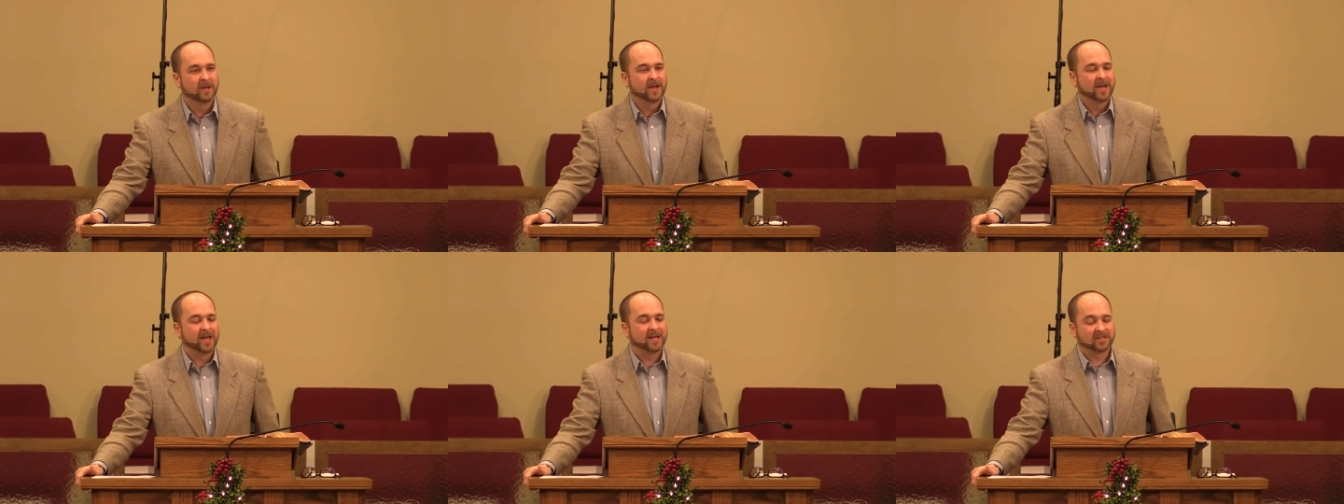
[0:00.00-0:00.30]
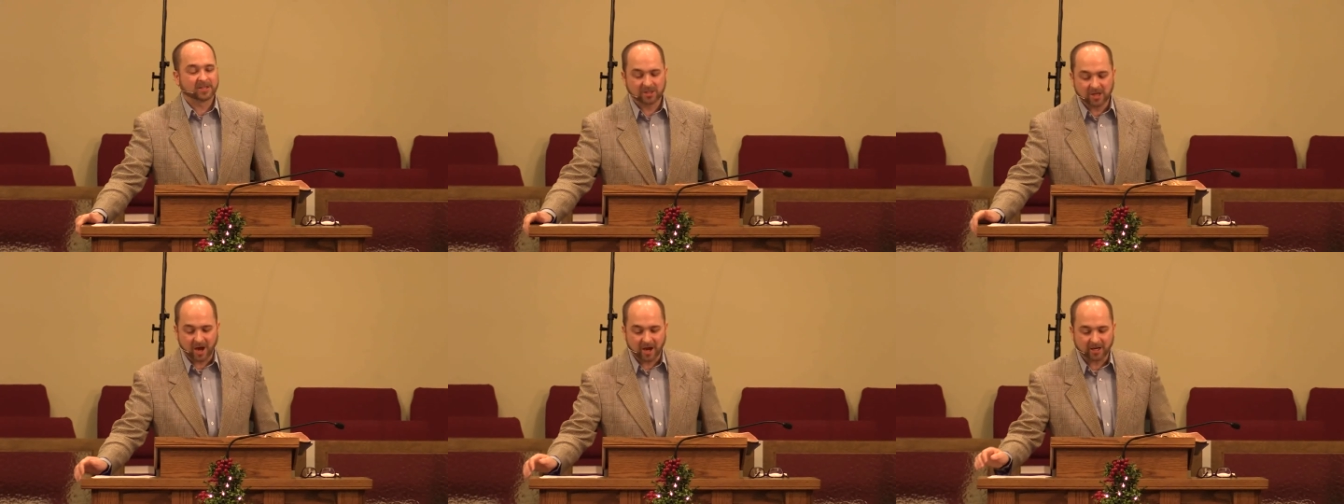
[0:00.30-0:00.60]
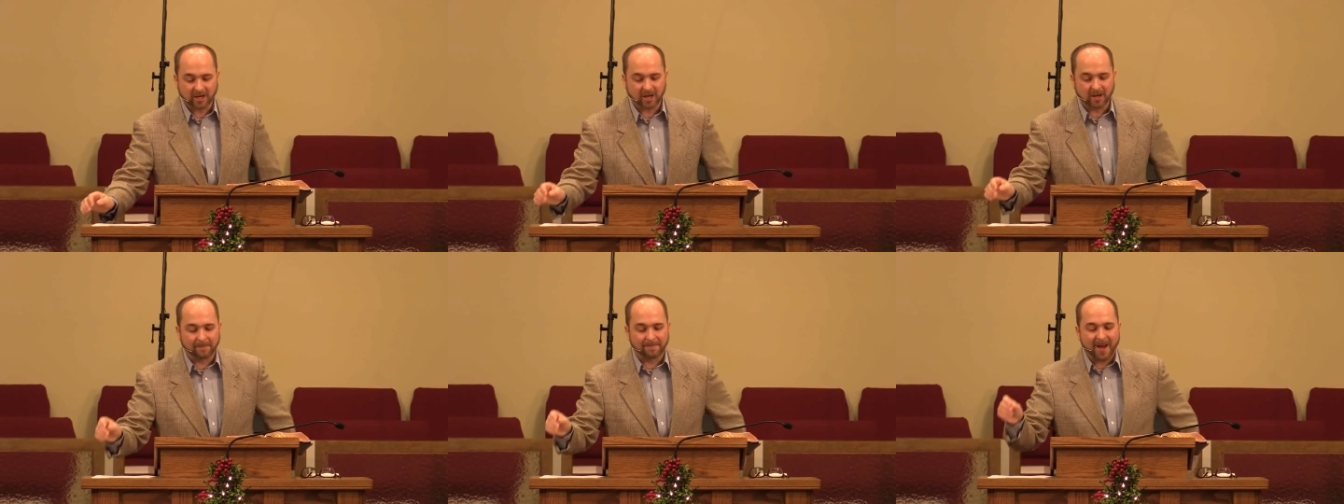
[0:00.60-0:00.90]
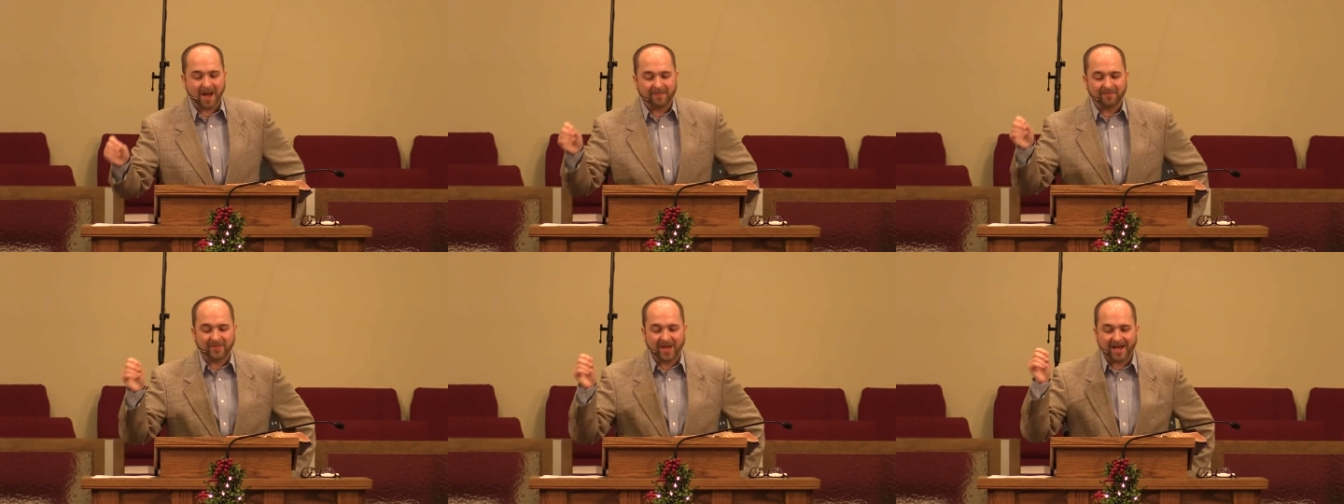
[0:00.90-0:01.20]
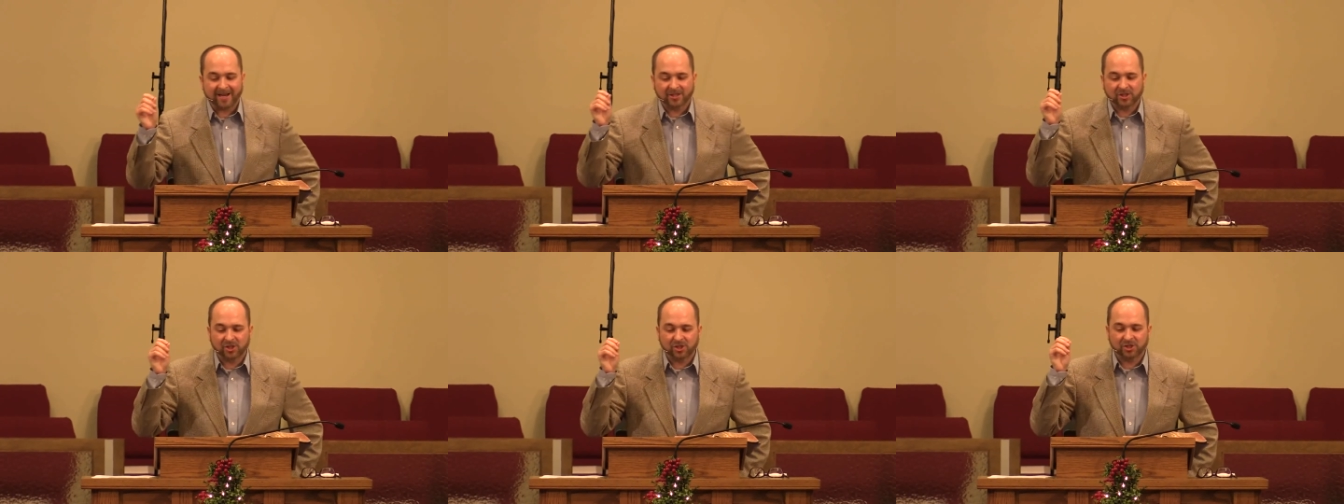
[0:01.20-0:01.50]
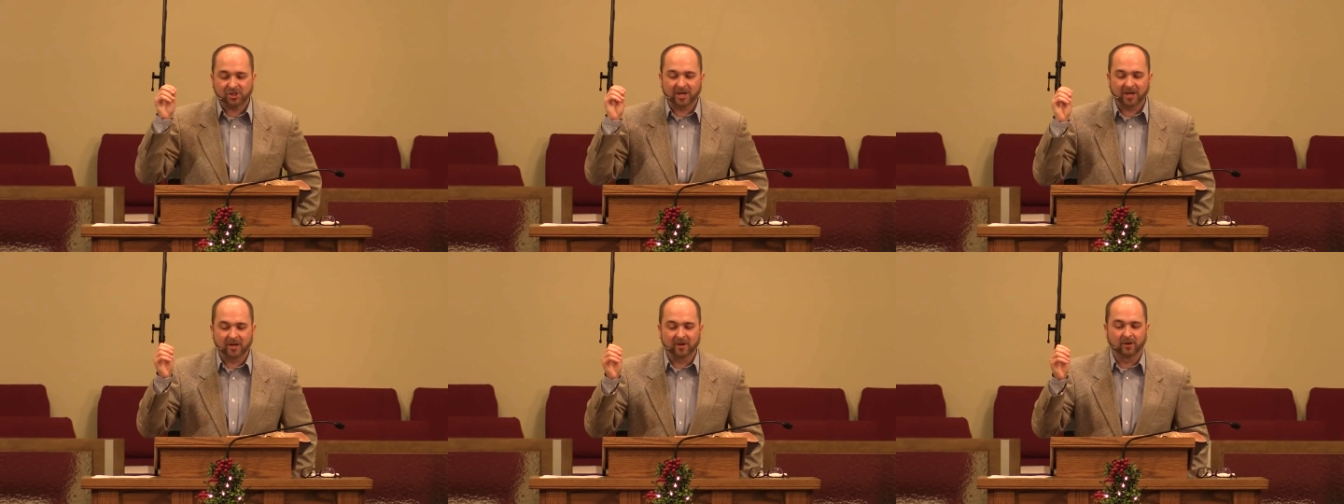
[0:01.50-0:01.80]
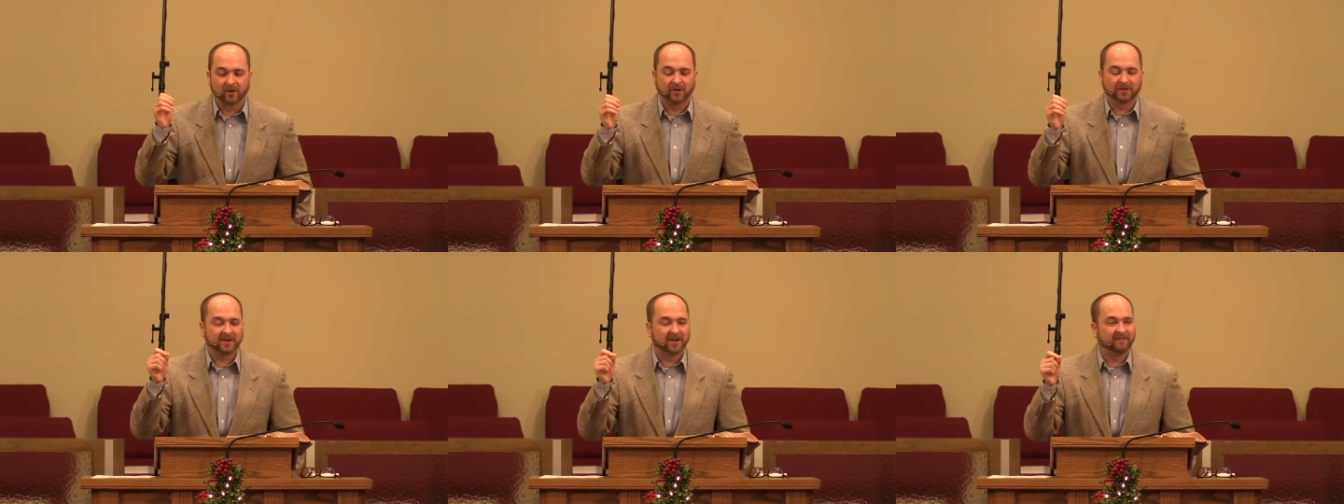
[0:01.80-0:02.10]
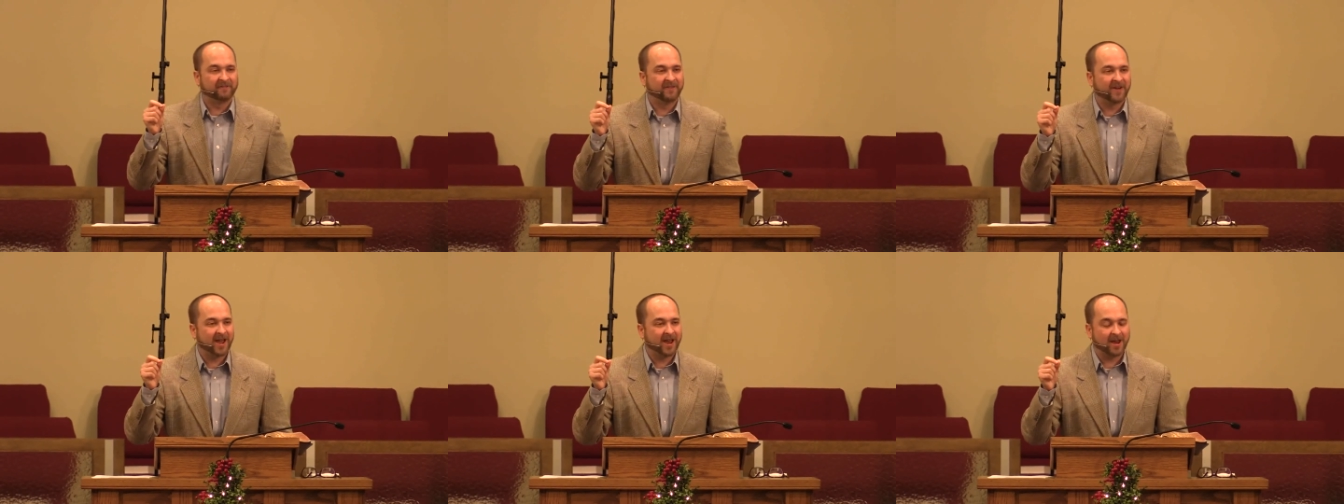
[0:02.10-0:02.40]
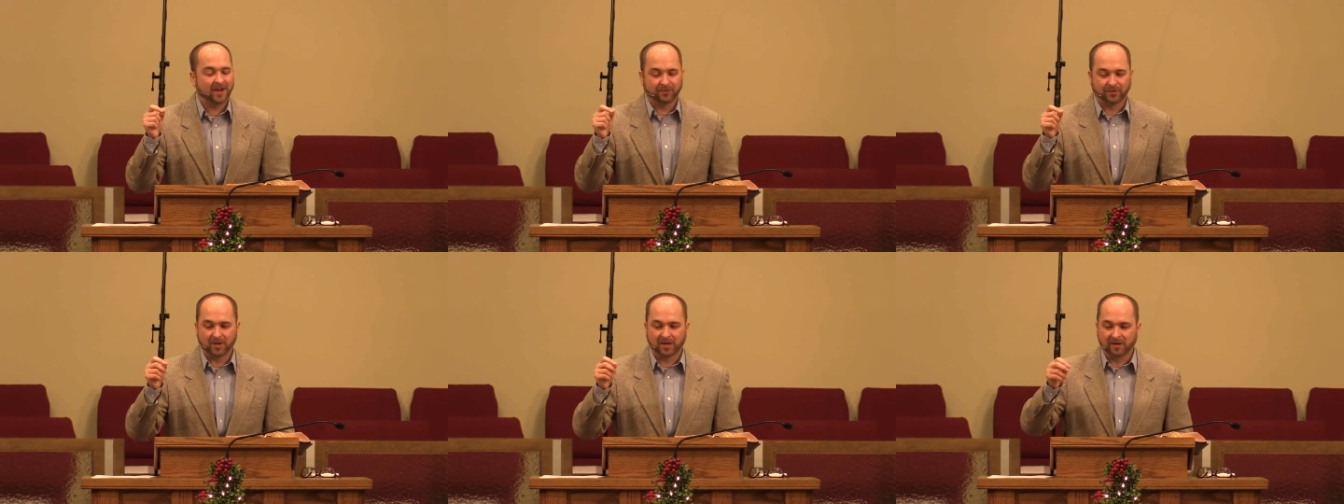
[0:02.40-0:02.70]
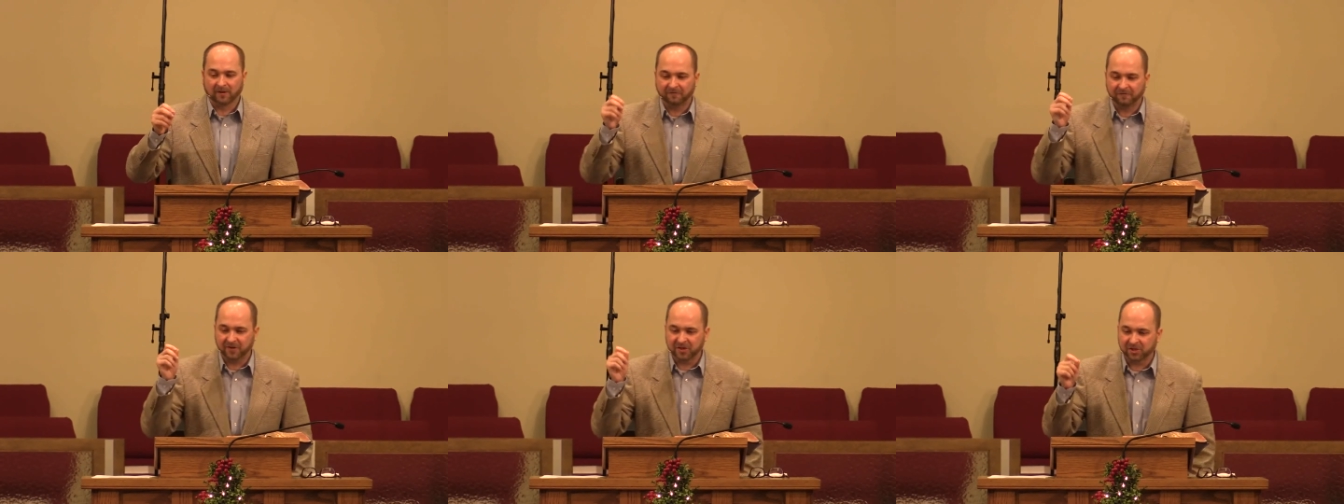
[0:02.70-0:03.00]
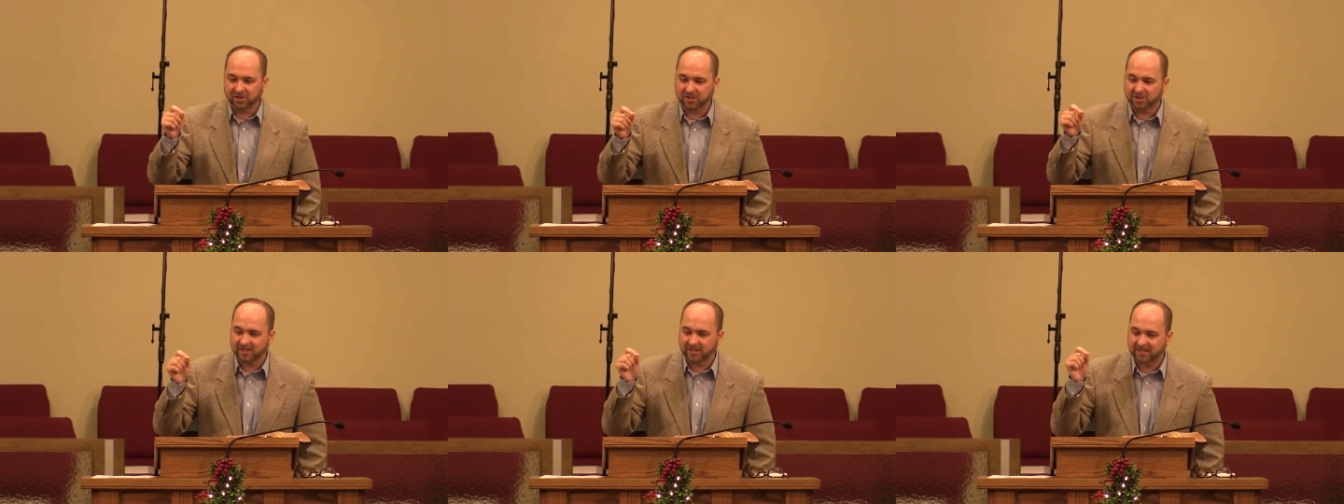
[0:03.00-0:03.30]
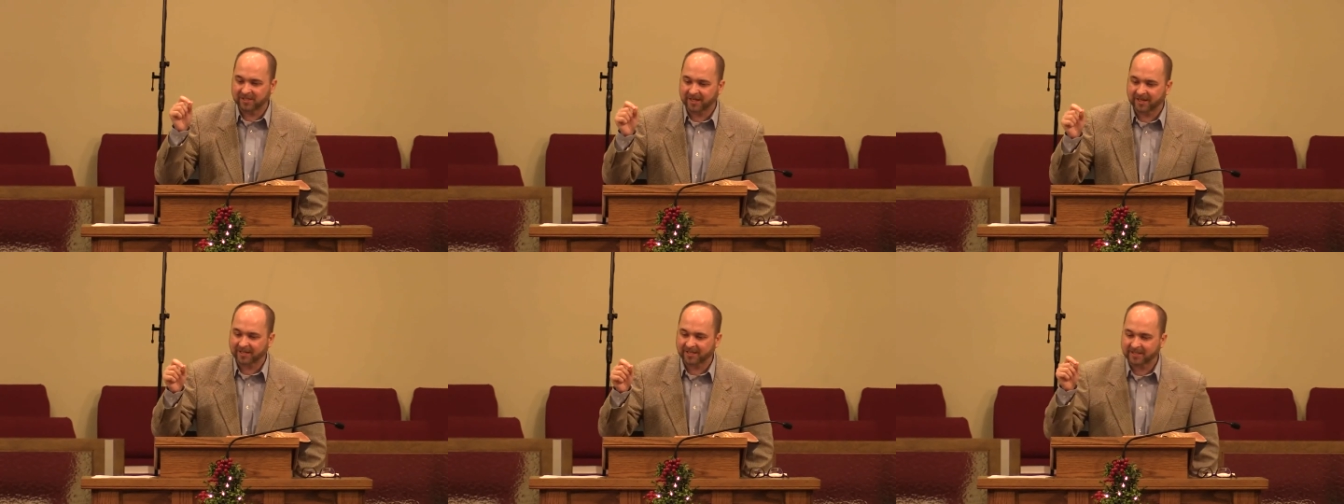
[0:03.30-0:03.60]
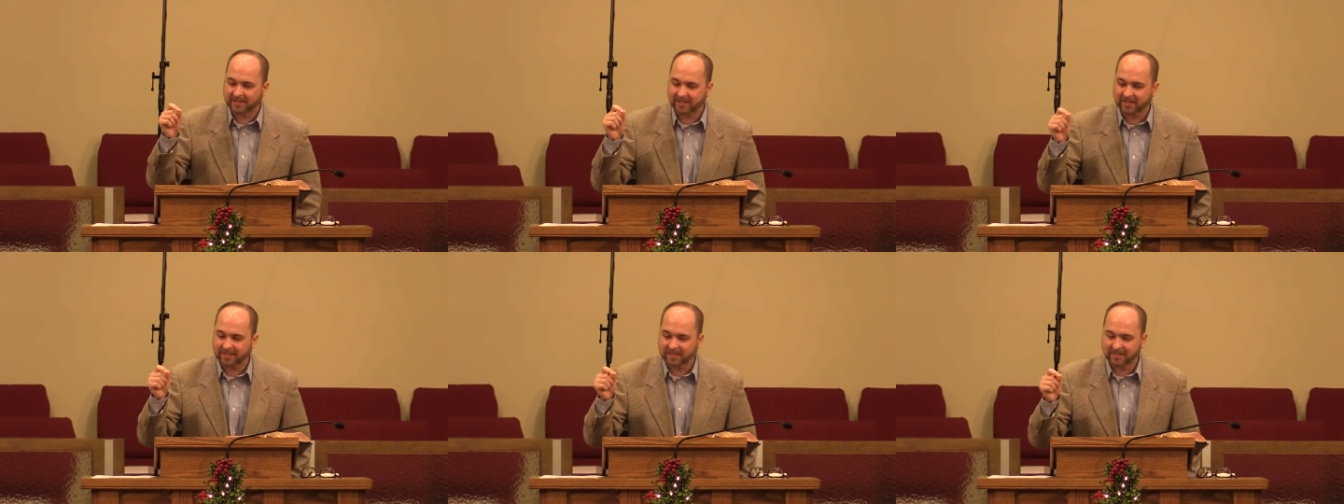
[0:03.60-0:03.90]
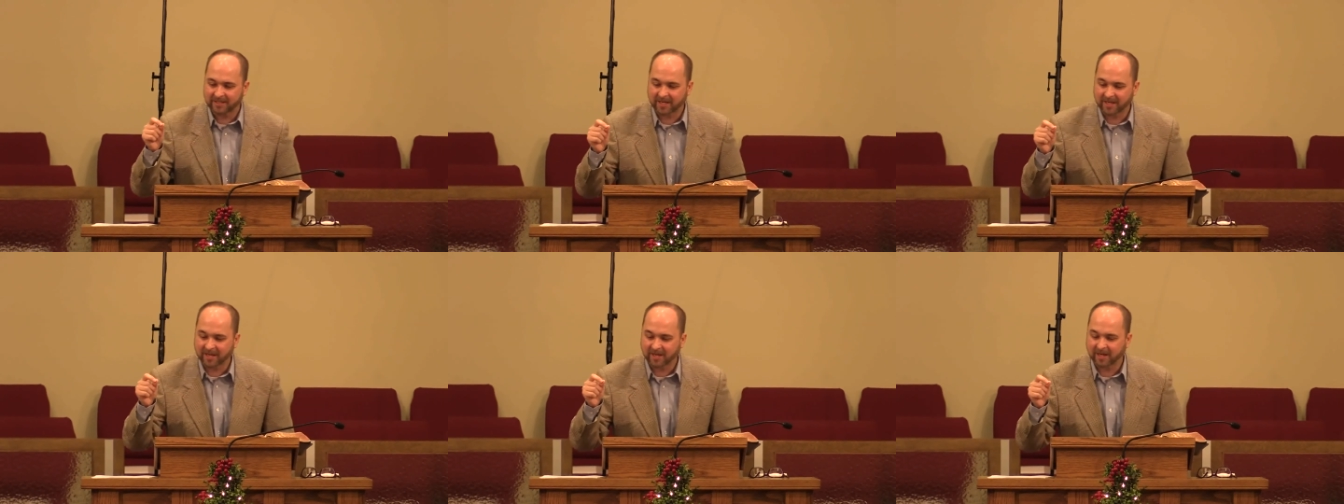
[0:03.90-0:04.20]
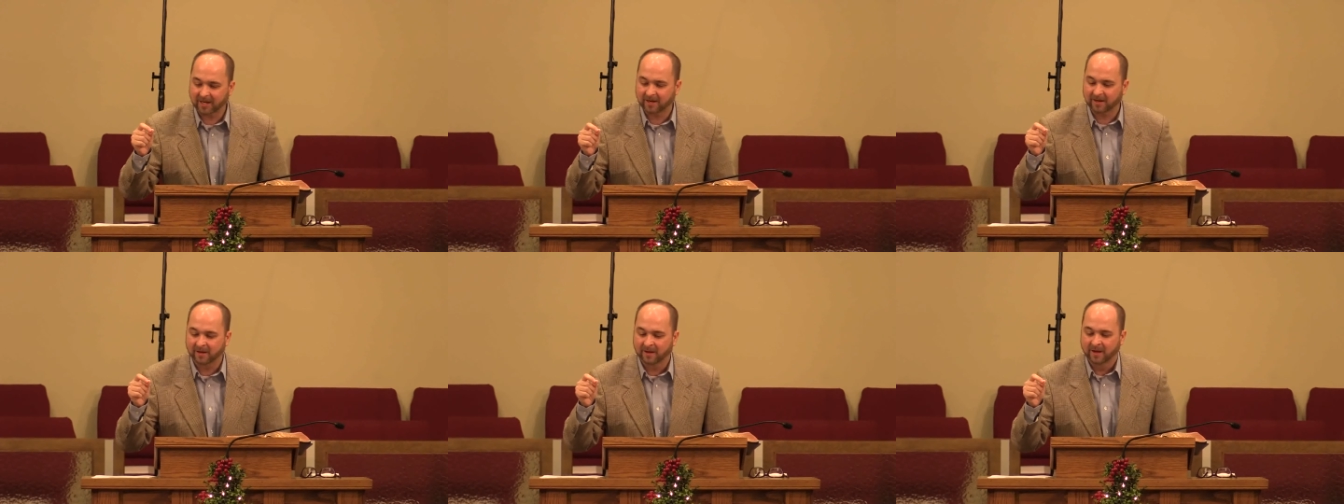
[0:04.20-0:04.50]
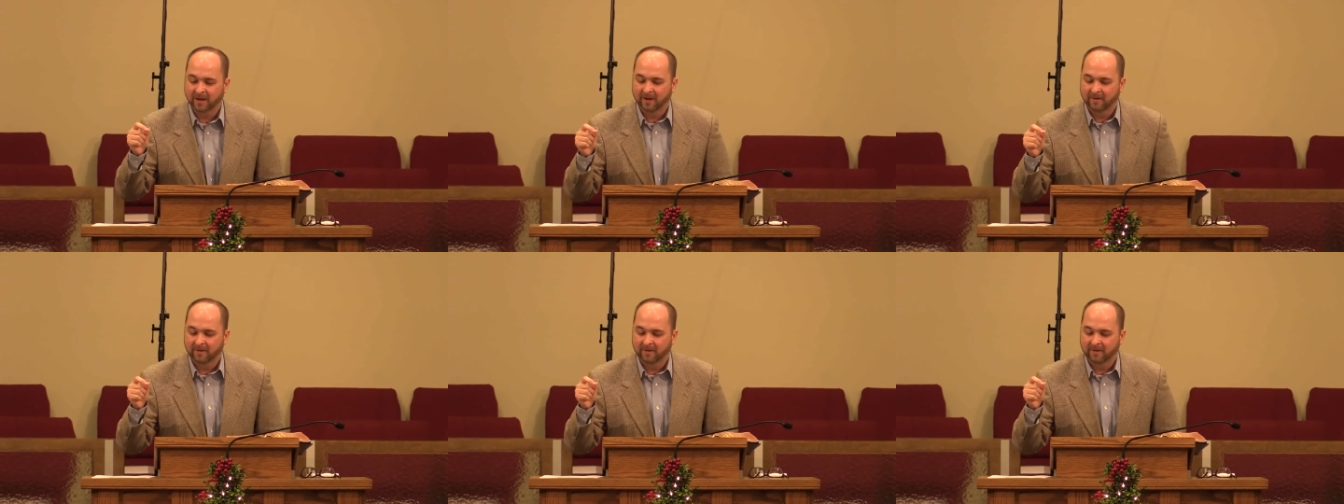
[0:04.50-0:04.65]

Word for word: It's talking about that shield of faith in Ephesians 6 16